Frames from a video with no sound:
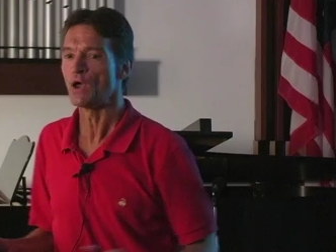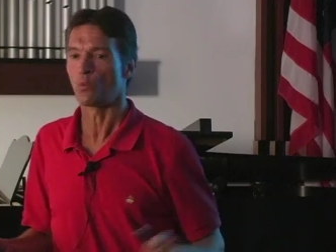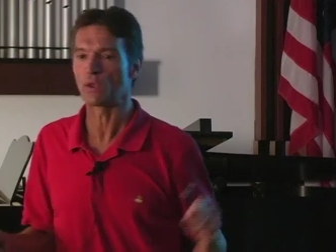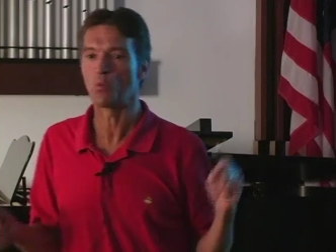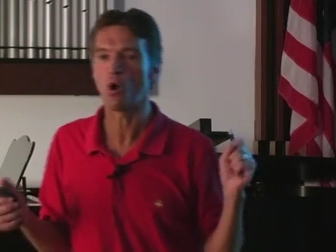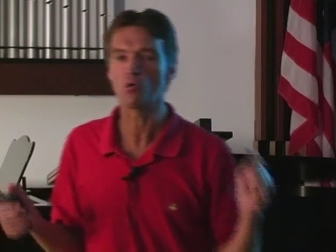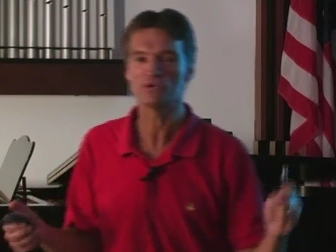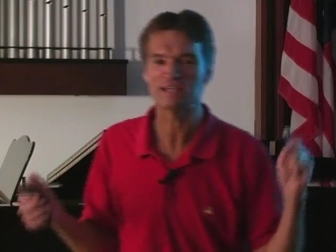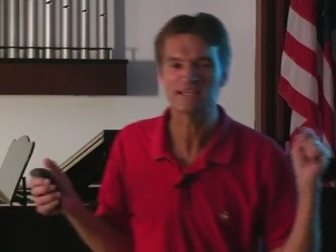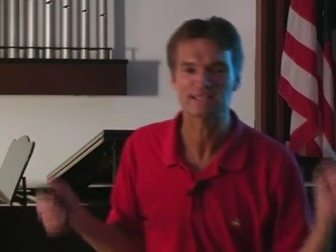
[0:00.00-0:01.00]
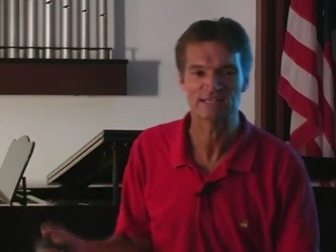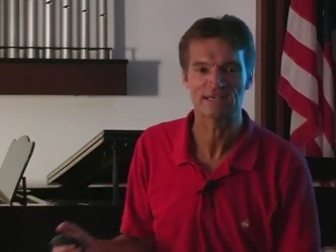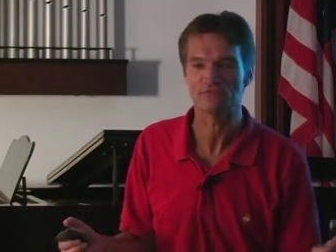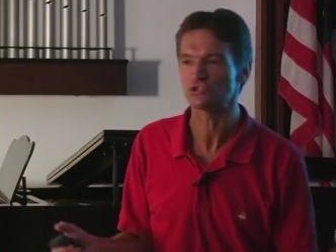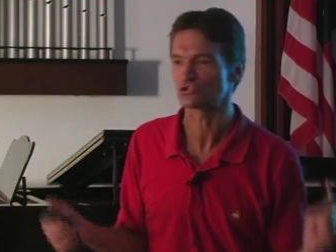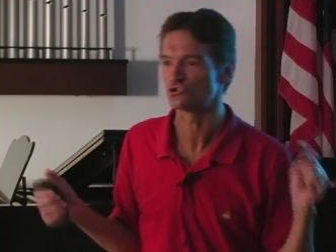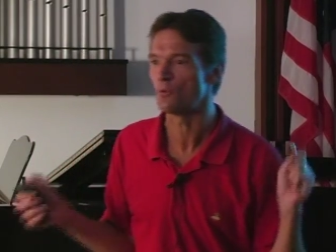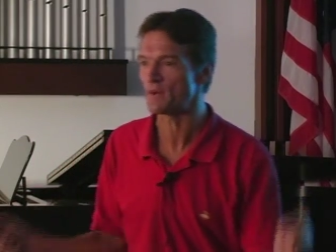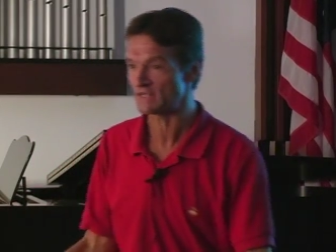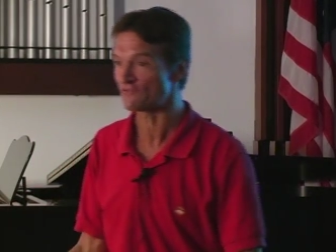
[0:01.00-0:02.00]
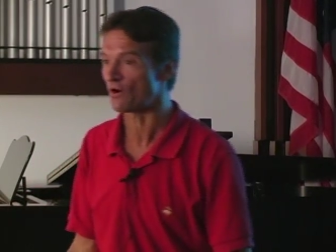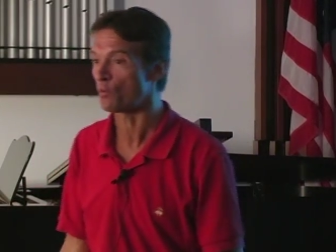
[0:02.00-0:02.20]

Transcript: We won't need to give you so many of our